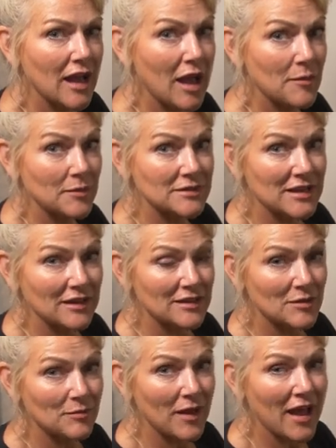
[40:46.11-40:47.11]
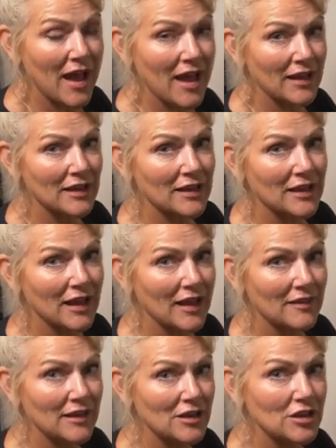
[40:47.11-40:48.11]
up and down the back,
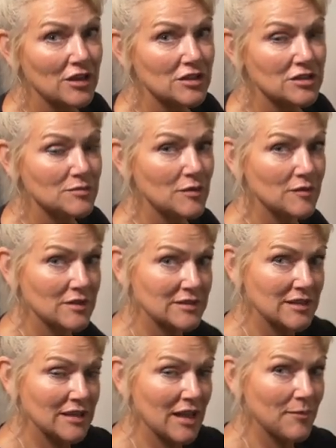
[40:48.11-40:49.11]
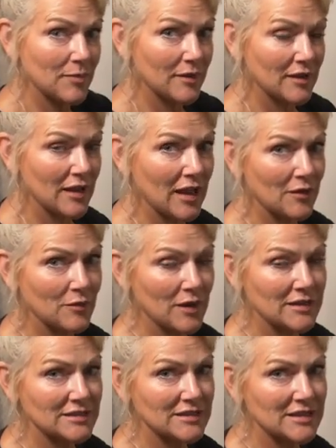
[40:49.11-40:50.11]
and then you can just move the seat up and
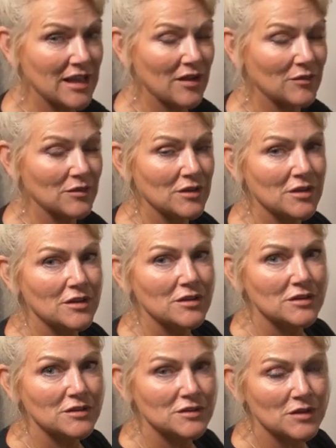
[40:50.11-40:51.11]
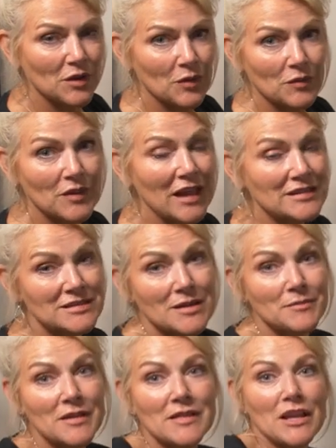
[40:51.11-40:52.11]
raise it down. So that's
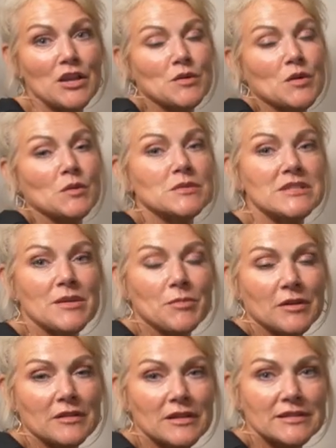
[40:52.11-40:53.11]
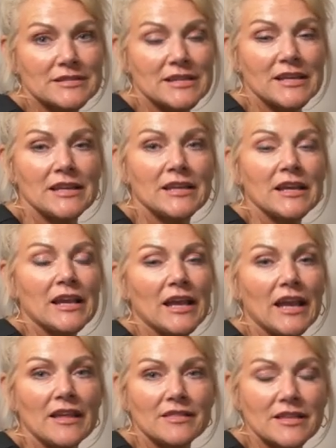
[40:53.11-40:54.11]
something that you don't typically see
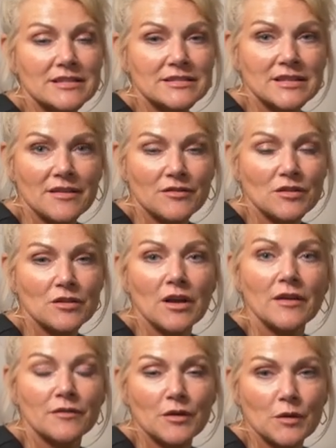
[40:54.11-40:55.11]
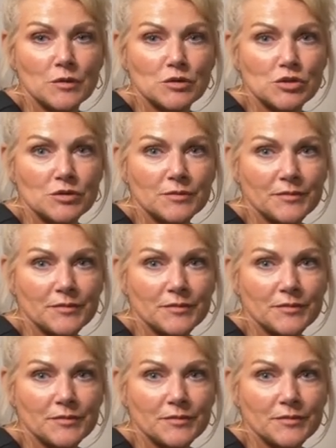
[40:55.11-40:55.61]
in this level of coach.